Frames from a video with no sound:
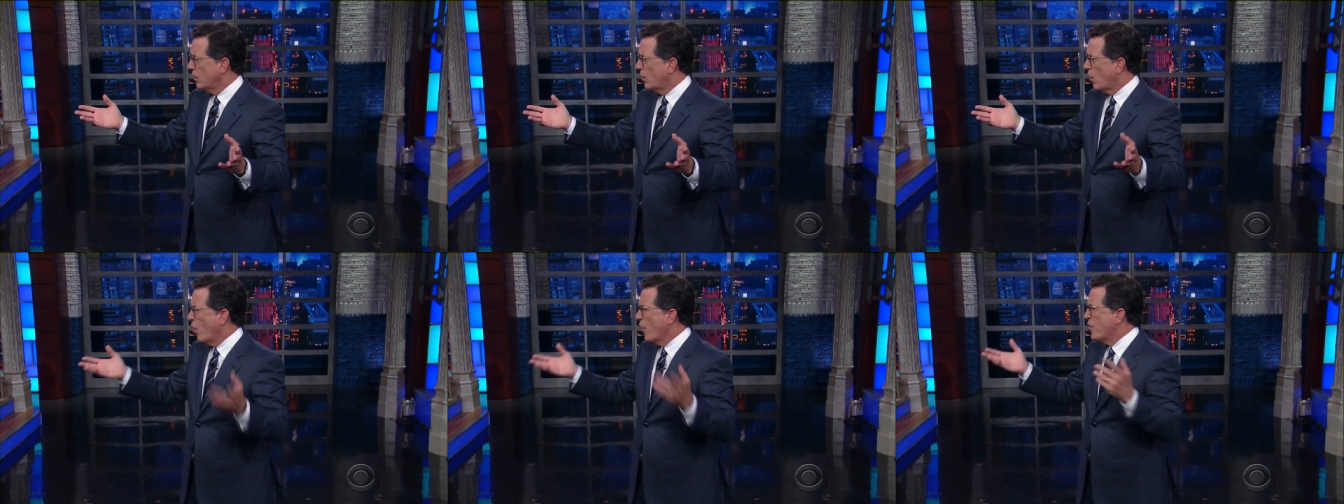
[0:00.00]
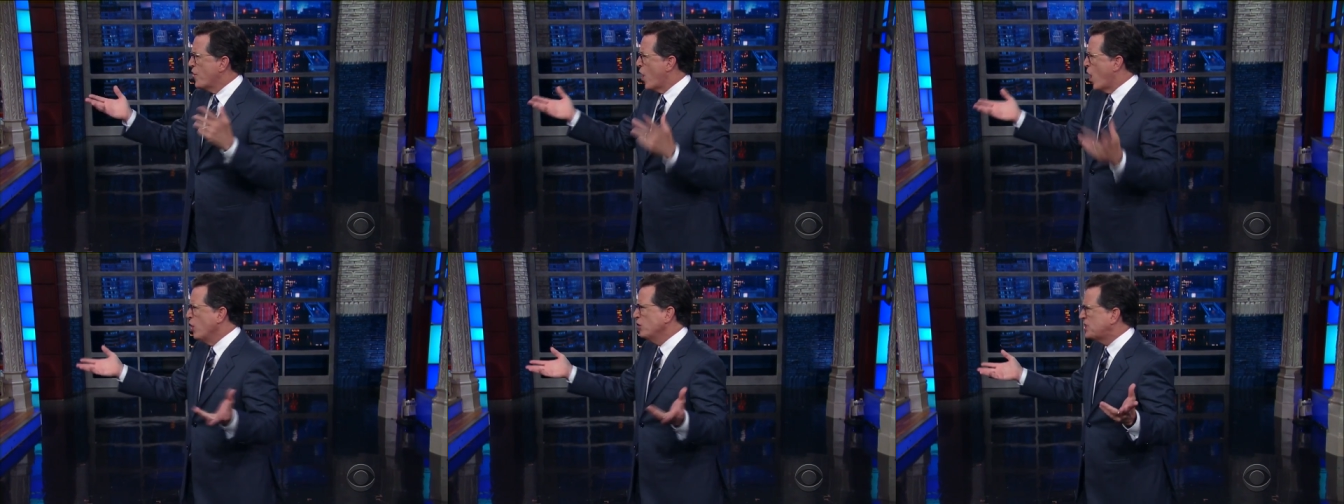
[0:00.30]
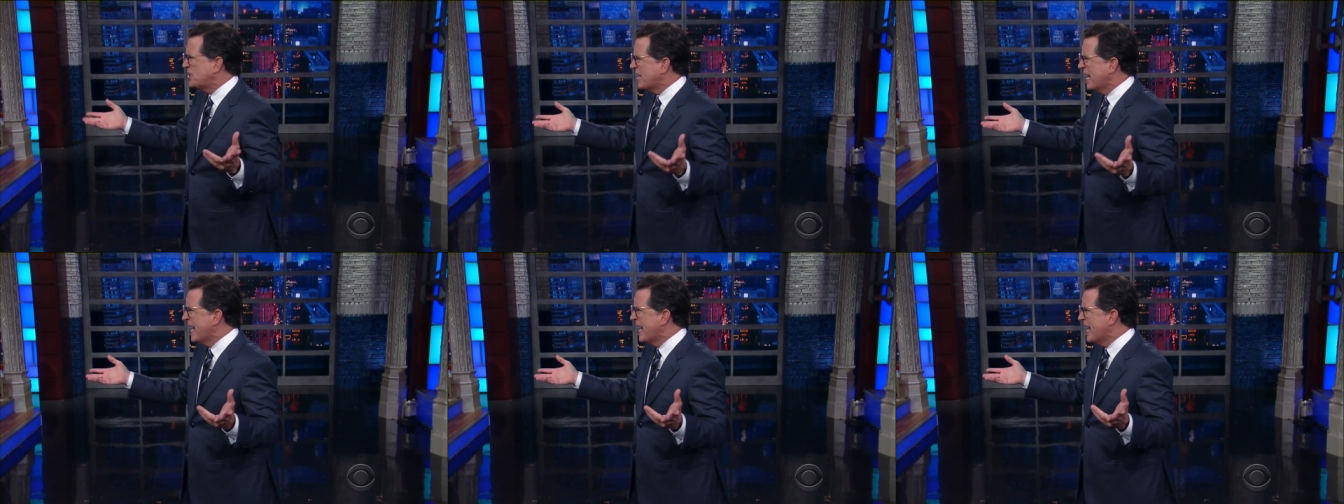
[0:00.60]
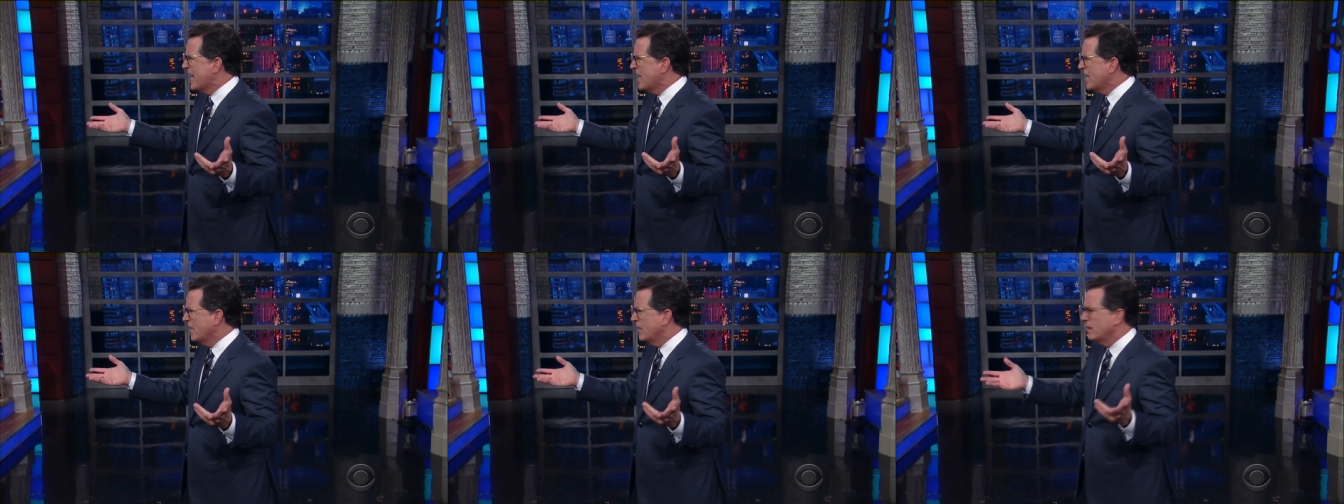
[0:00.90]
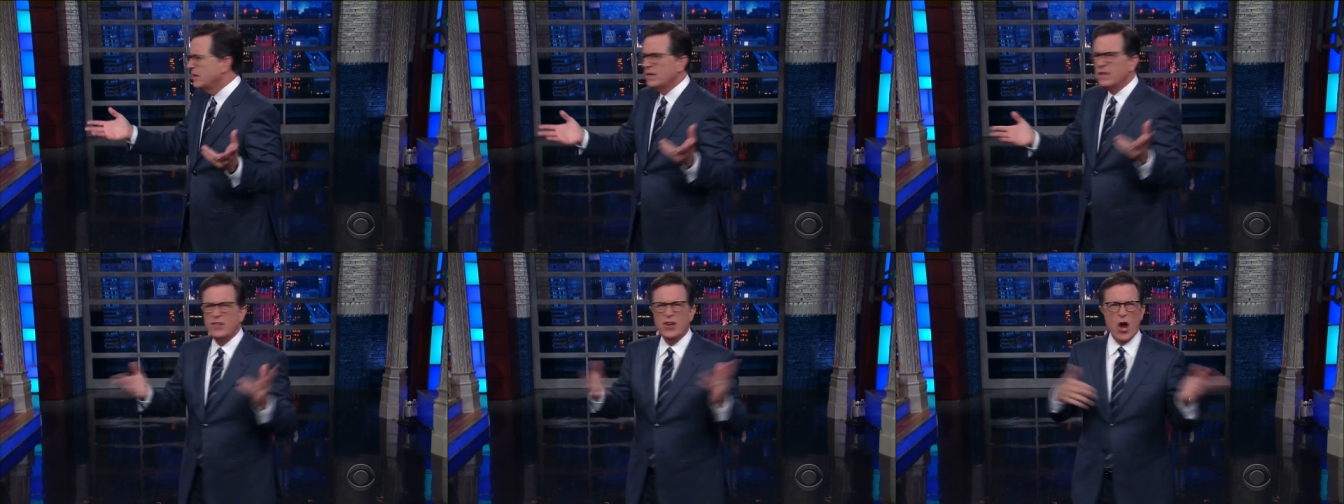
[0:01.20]
or no-see,
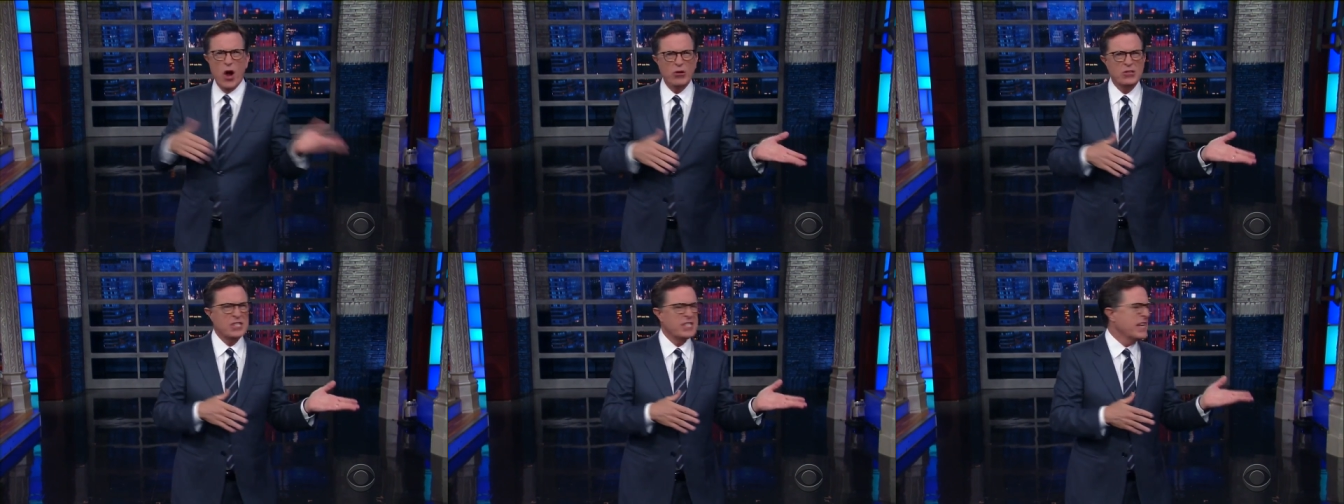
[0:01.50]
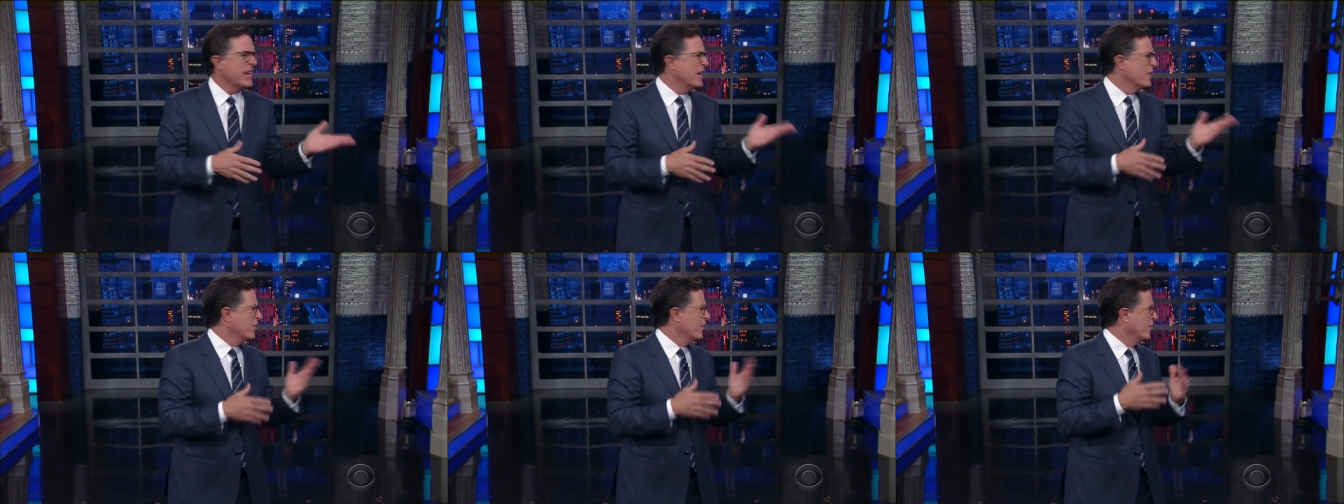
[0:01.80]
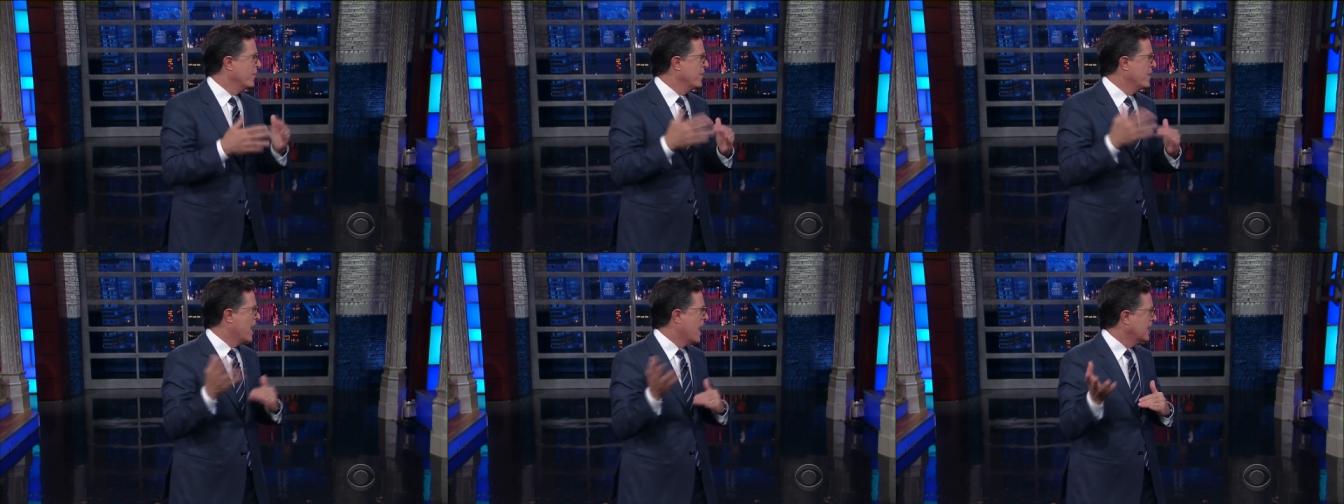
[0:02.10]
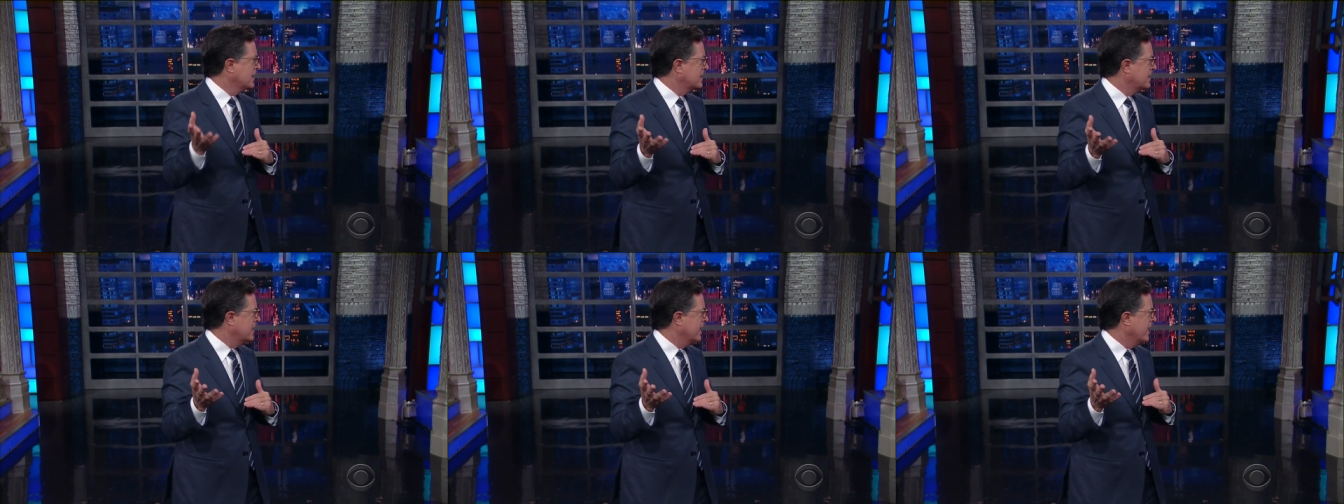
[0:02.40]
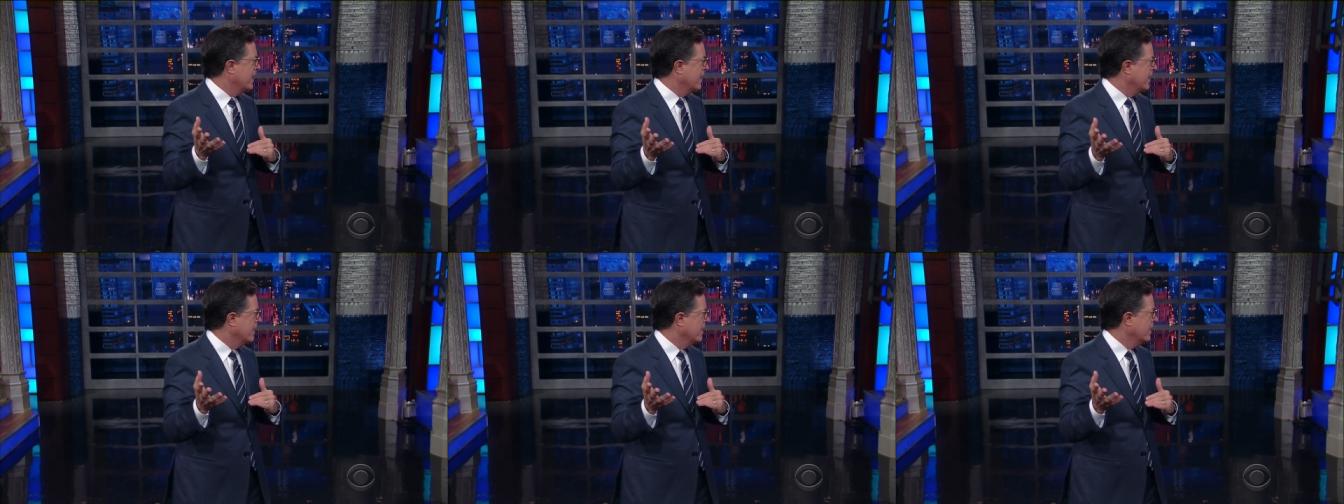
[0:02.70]
no-see or
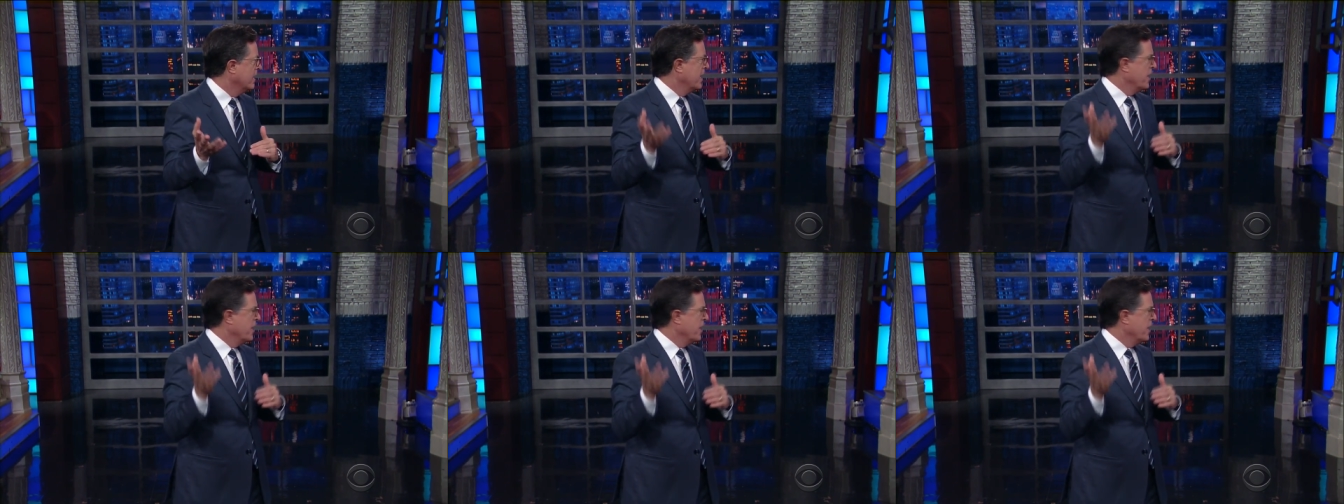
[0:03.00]
Nazi.